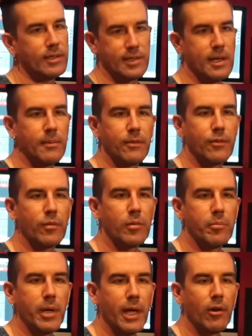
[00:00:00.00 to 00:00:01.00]
that's coming from
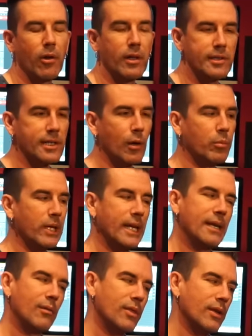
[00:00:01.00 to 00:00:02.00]
the pedal is now
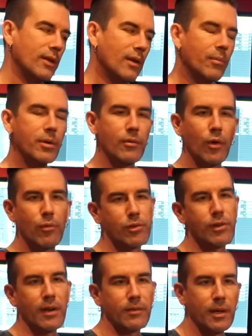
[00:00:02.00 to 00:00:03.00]
blending with the little bit of
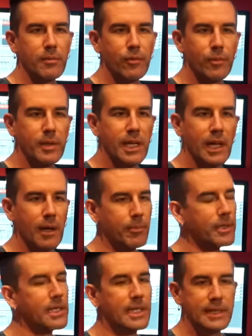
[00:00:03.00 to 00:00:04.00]
overdrive coming from the
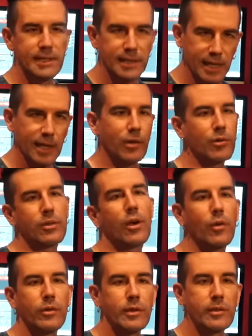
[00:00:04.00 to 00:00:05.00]
amp, and you get this killer
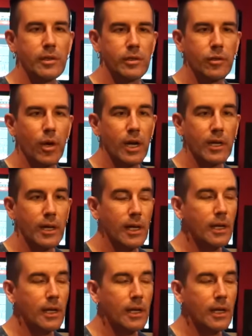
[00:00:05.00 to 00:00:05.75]
tone that's just great.